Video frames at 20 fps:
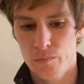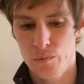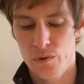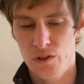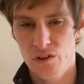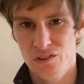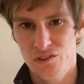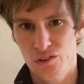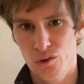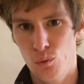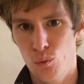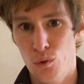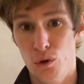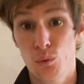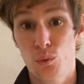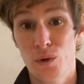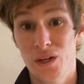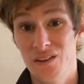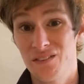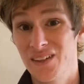So one
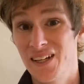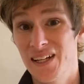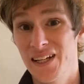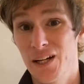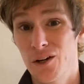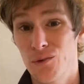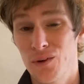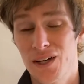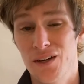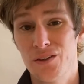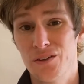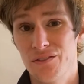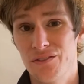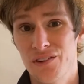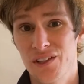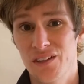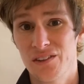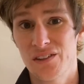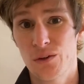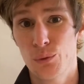way of getting around of
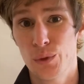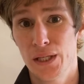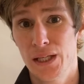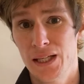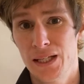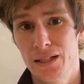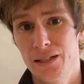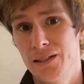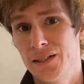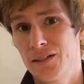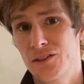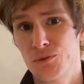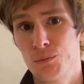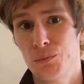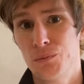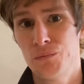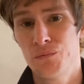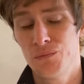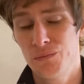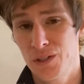things that we can't
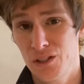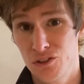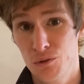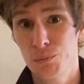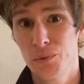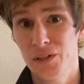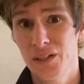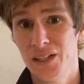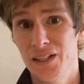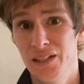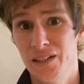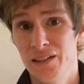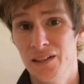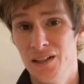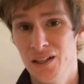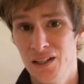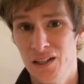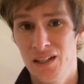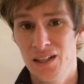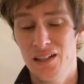explain
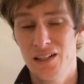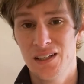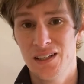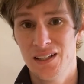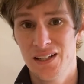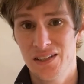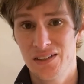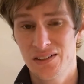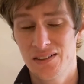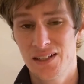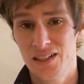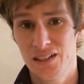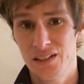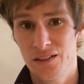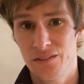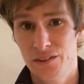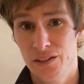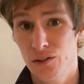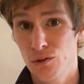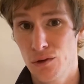in a
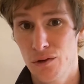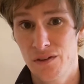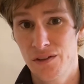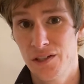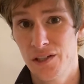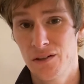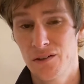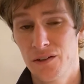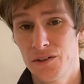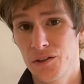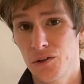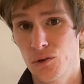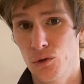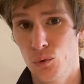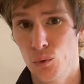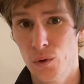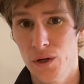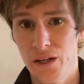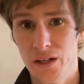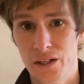scientific or theoretical
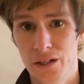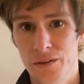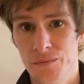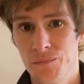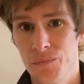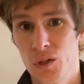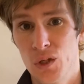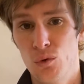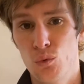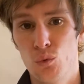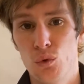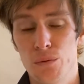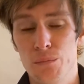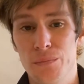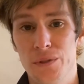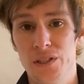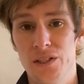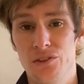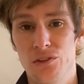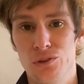way would
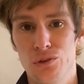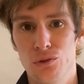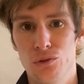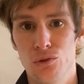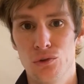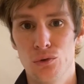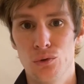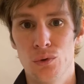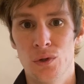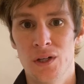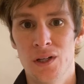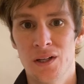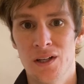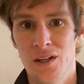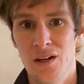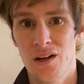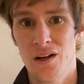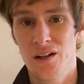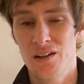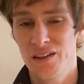be to
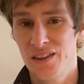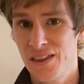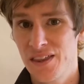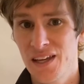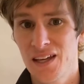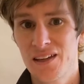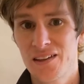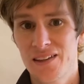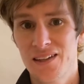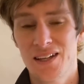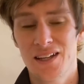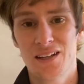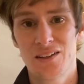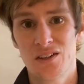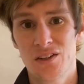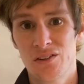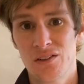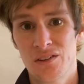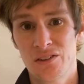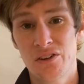think that
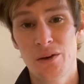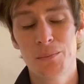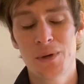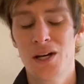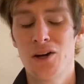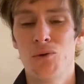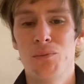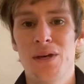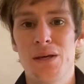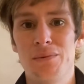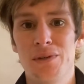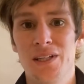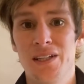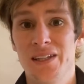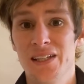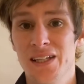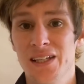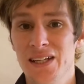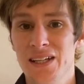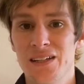somehow maybe
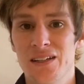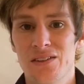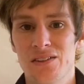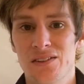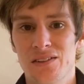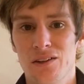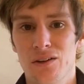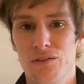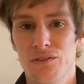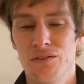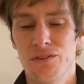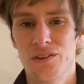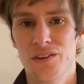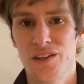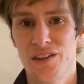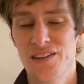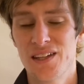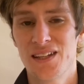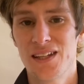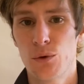the in itself, the
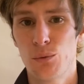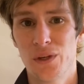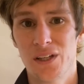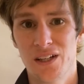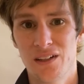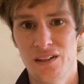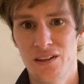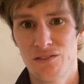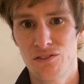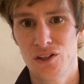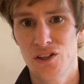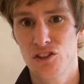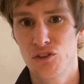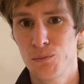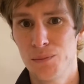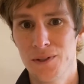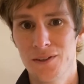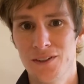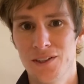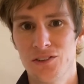thing that we can never
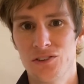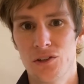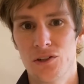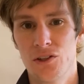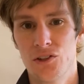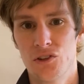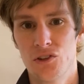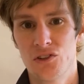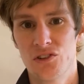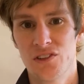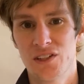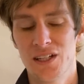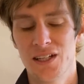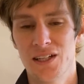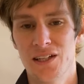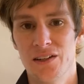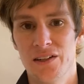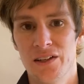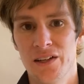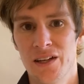experience or understand,